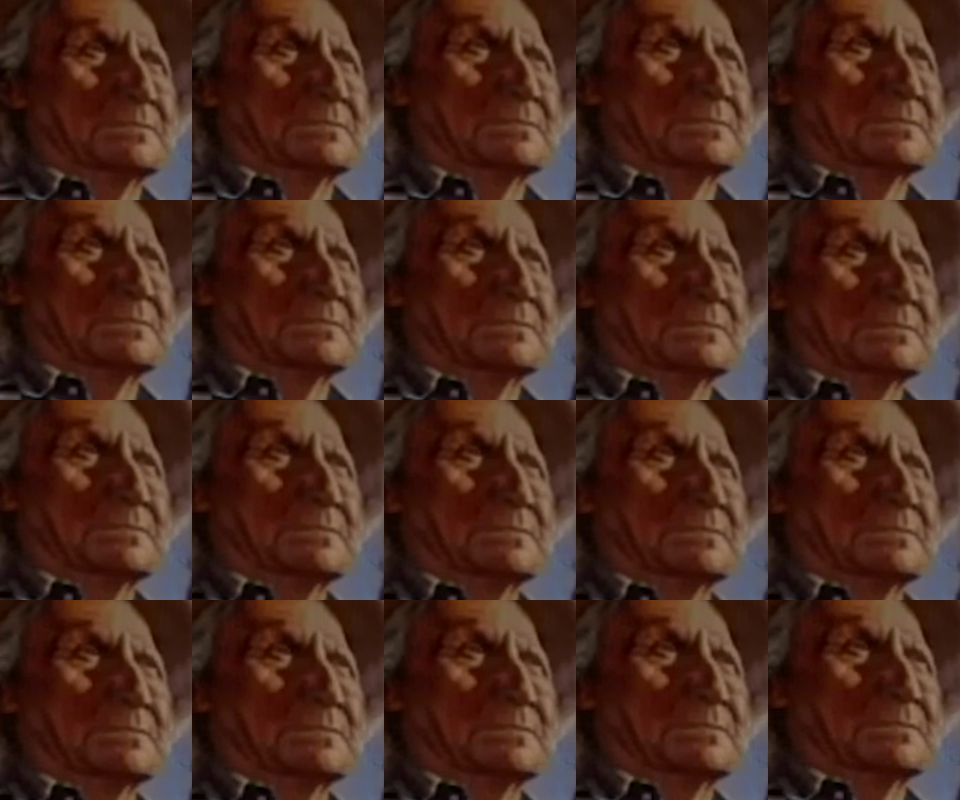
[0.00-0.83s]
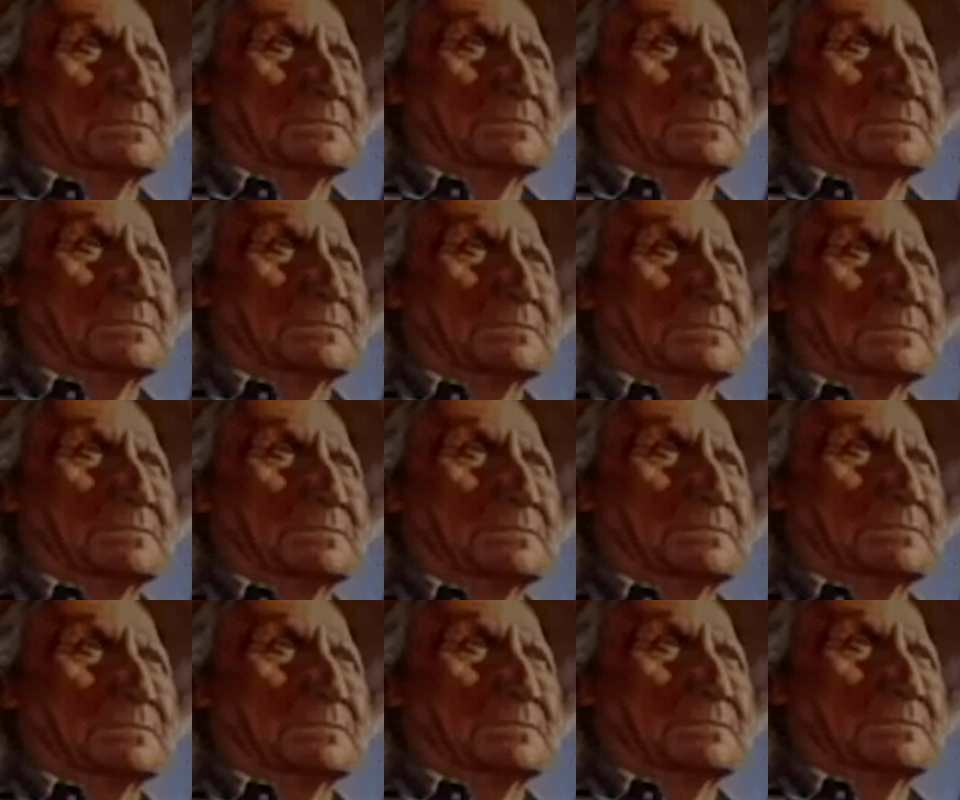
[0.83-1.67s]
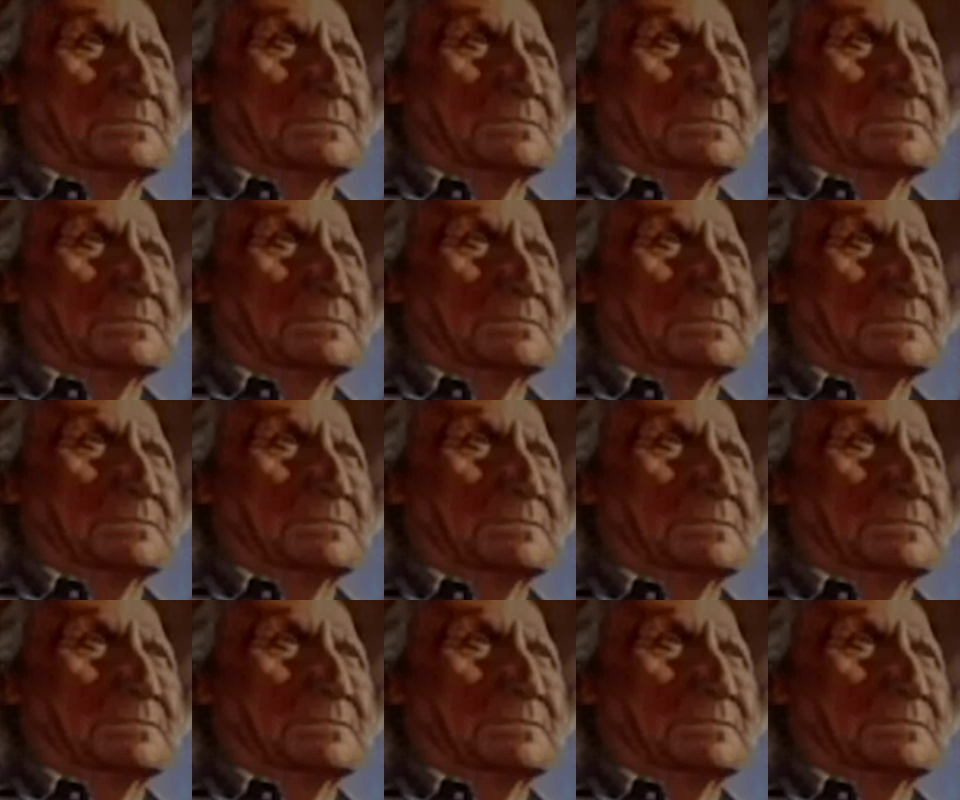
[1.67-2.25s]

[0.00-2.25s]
The person shown says nothing.